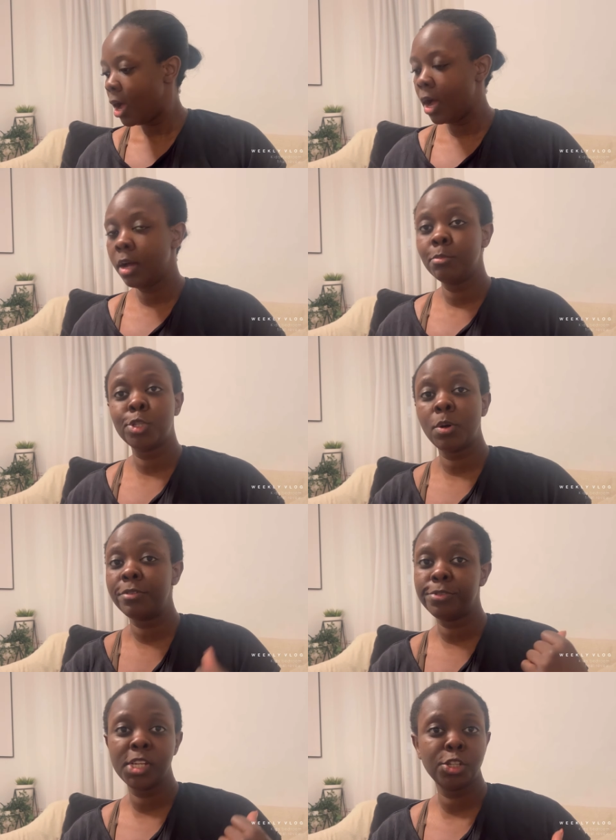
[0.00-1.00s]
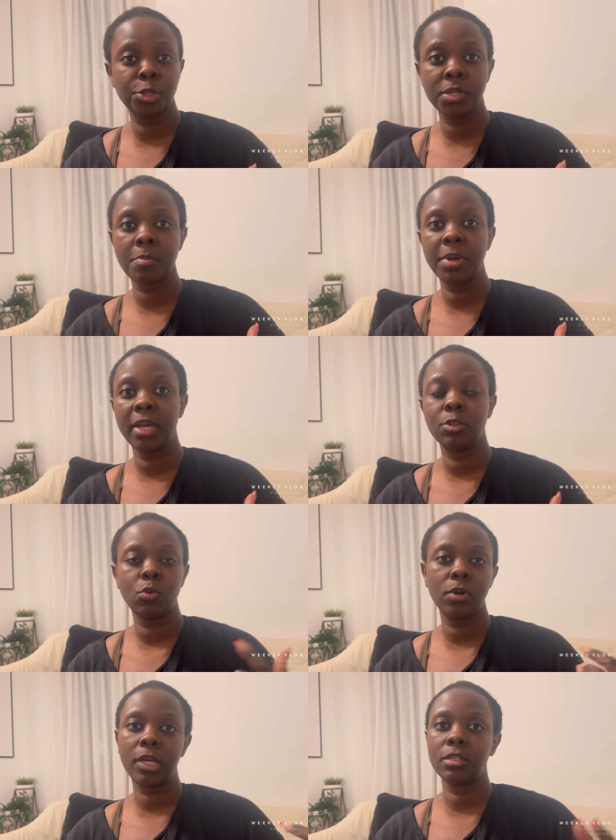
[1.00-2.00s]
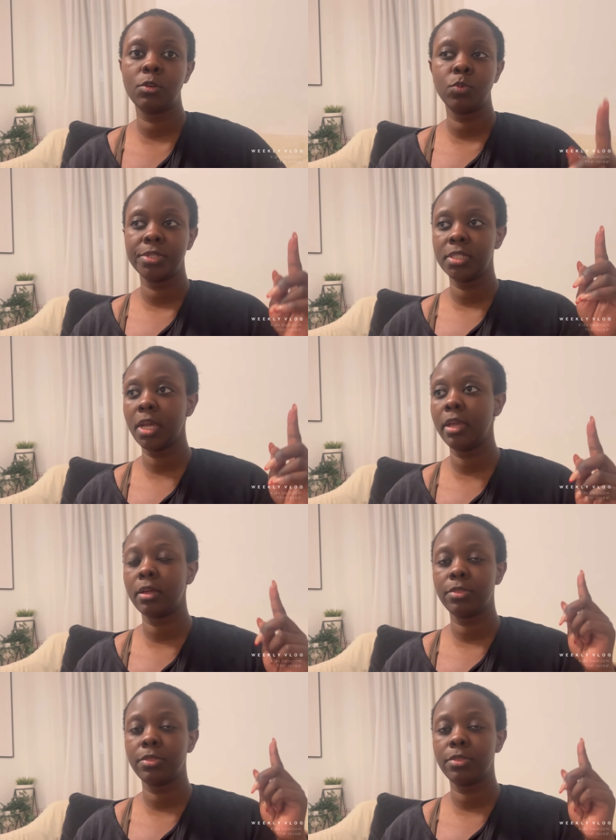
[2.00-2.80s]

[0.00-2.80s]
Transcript: Um, so I finished doing the bed. All I done was take